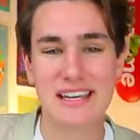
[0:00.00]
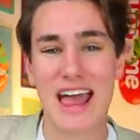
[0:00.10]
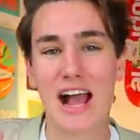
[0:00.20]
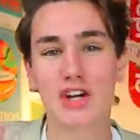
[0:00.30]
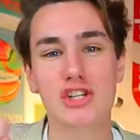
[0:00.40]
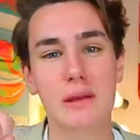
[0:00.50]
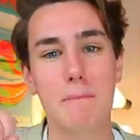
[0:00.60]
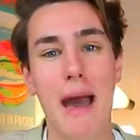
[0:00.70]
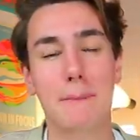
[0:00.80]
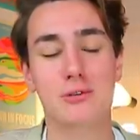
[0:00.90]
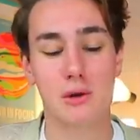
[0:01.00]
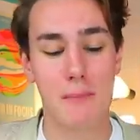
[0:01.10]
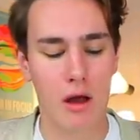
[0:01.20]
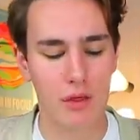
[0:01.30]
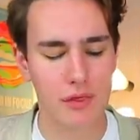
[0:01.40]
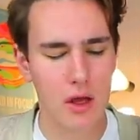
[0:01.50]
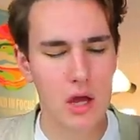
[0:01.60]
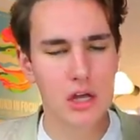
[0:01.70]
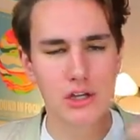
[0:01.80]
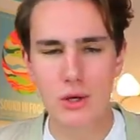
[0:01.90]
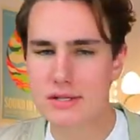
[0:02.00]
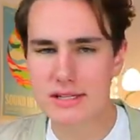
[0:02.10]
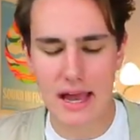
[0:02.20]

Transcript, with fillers: It actually maps your mouth, uses